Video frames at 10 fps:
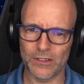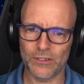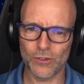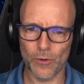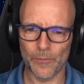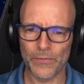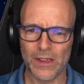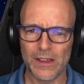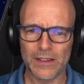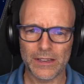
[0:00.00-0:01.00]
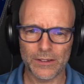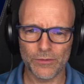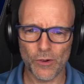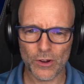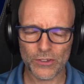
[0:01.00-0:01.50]
So that
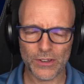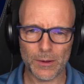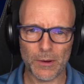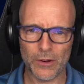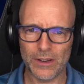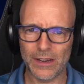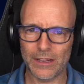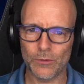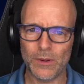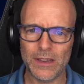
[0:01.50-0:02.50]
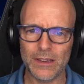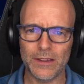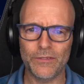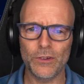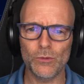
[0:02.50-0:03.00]
works about in that way.
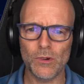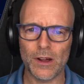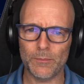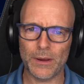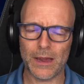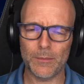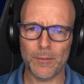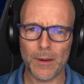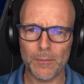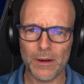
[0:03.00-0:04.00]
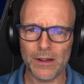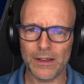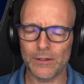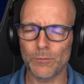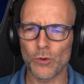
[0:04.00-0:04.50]
If you become a member,
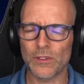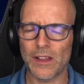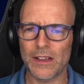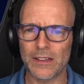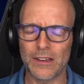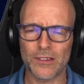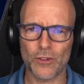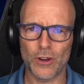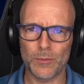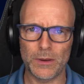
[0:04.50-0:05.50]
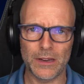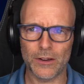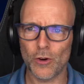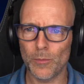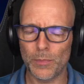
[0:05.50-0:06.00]
and most likely it's gonna be
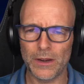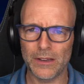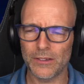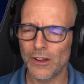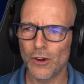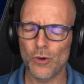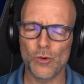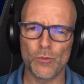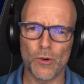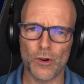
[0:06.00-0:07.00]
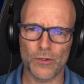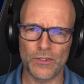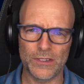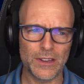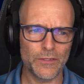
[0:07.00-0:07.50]
companies who work
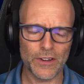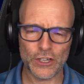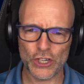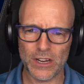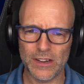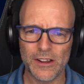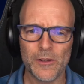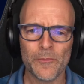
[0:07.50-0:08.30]
with DeFi chain.